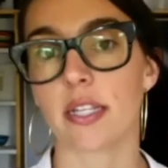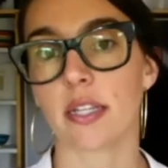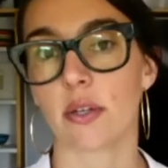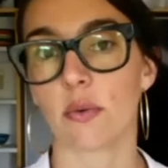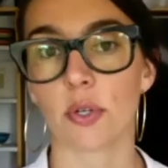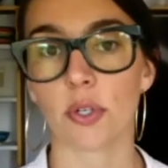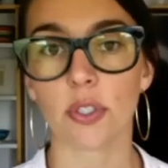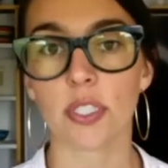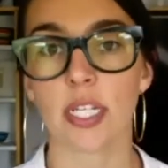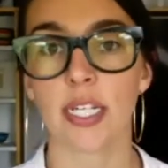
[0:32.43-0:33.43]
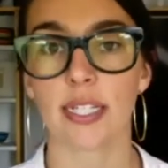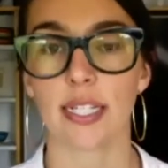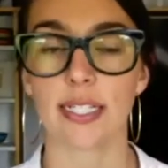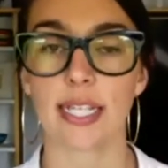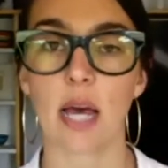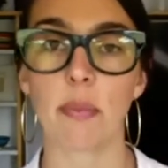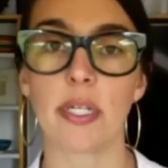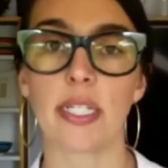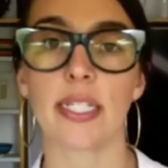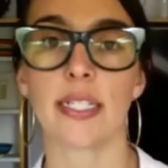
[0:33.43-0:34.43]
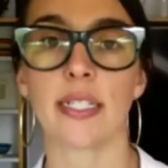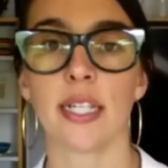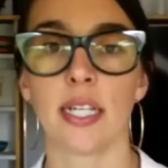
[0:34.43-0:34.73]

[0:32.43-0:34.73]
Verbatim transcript: and the world that it's happening in.